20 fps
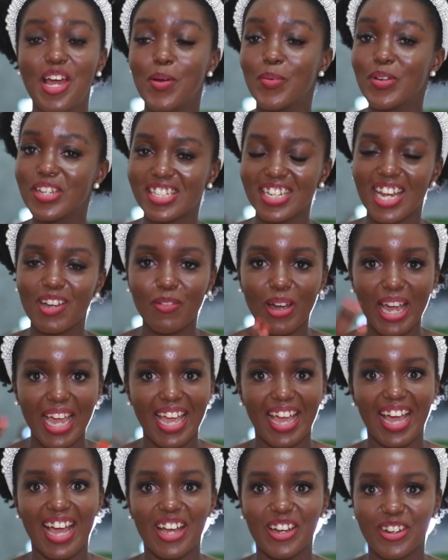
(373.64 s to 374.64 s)

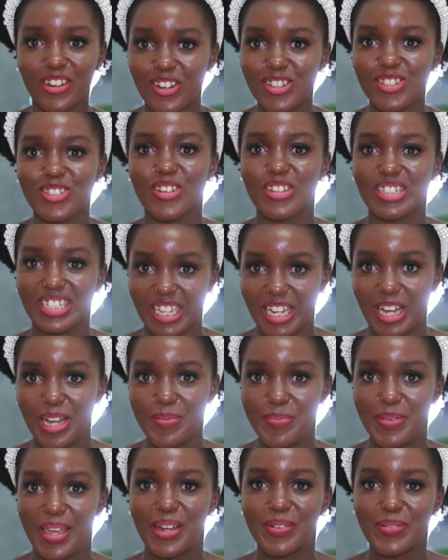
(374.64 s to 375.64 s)
Why are uncles not
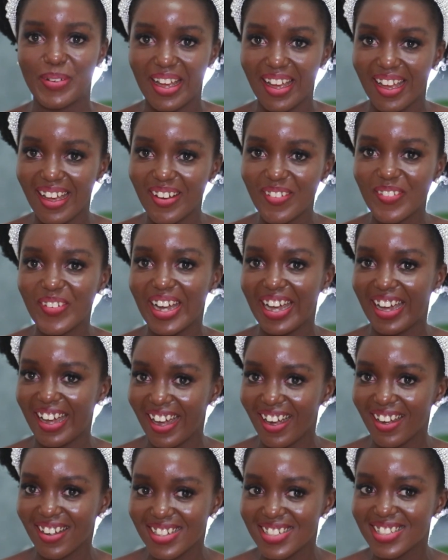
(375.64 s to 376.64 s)
coming? Why
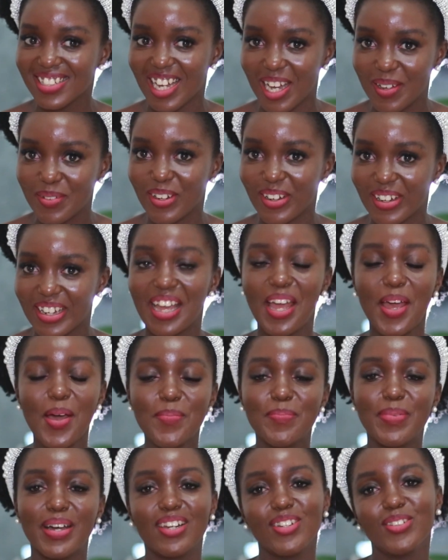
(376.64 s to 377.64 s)
are uncles coming?
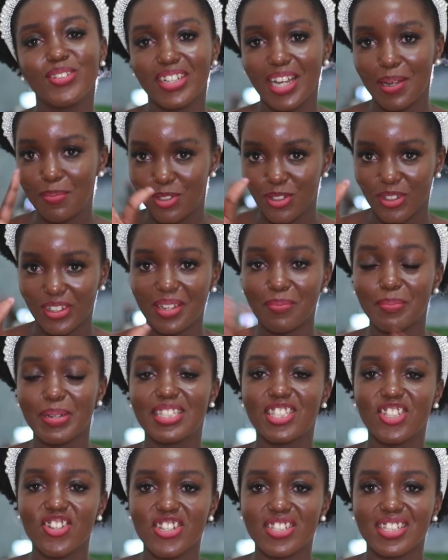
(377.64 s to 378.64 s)
But look, I'm joking.
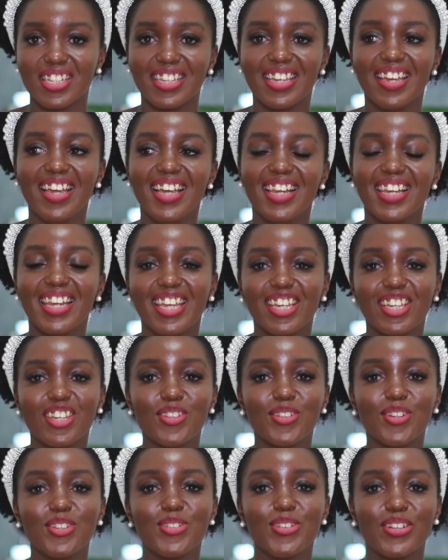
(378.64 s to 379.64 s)
But seriously, like,
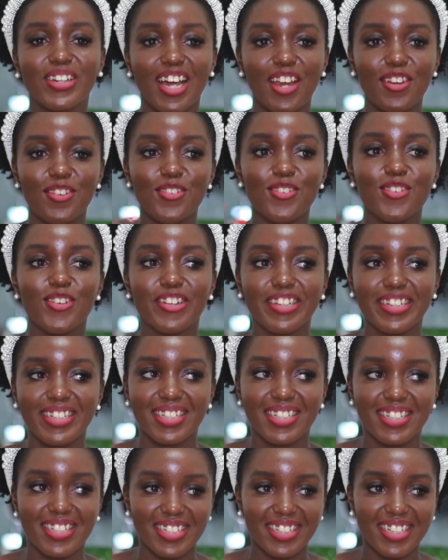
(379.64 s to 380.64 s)

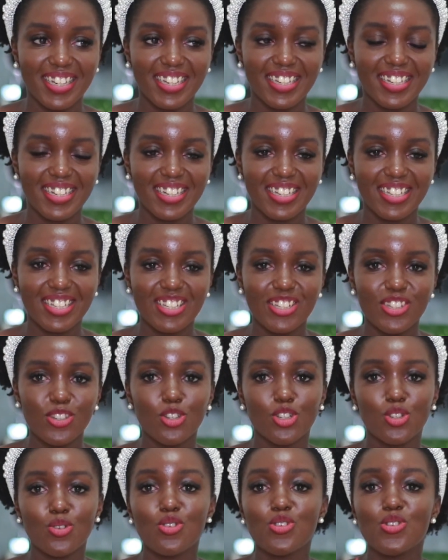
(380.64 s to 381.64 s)

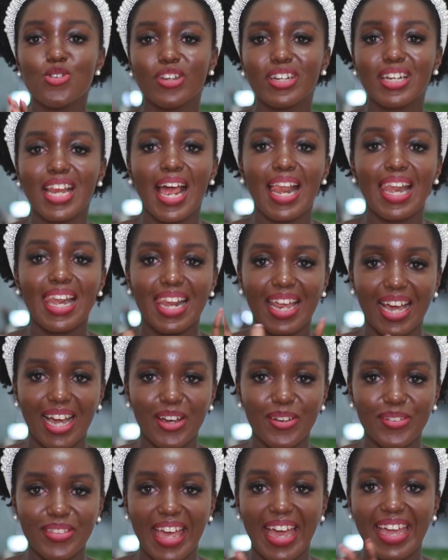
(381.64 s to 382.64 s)
you should not
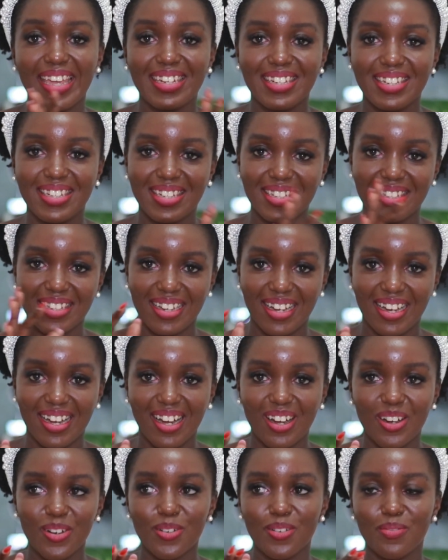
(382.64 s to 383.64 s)
allow the
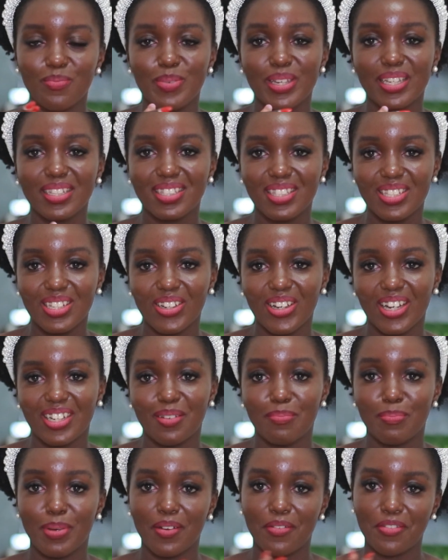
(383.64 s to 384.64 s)
idea of being single
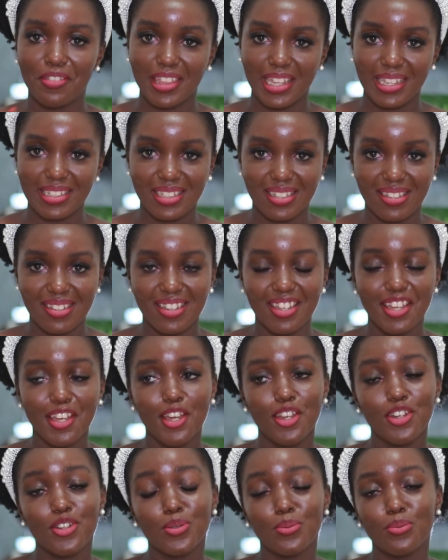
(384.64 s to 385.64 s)
and above 30
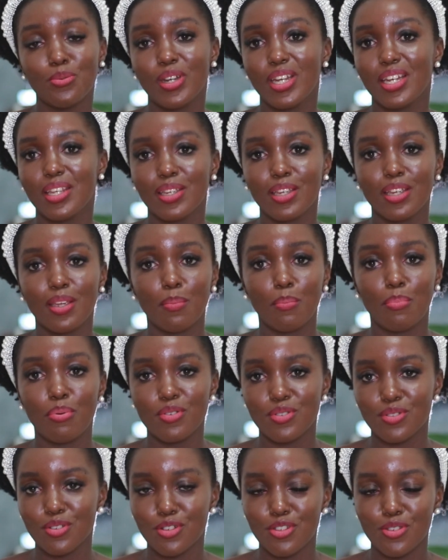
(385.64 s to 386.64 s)
to really
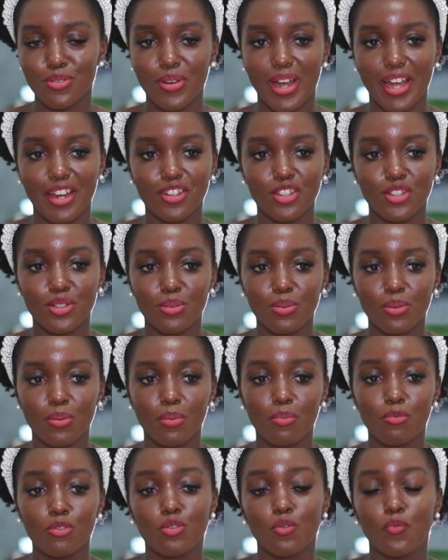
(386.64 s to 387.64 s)
imprison you, and
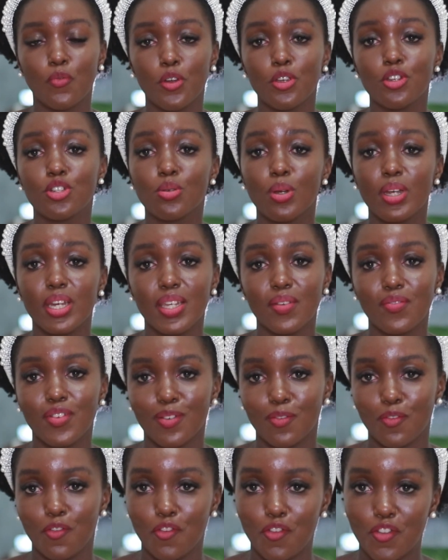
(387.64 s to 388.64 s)
for you to live
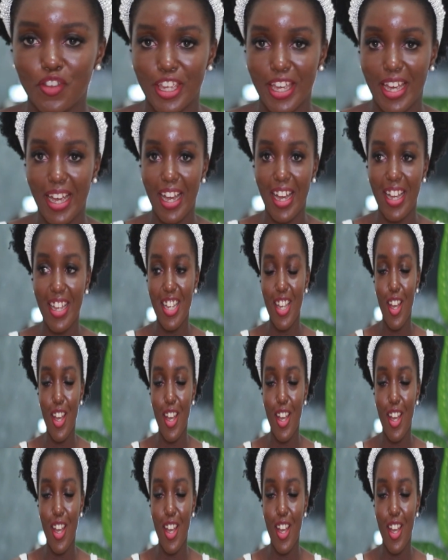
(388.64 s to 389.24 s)
in fear.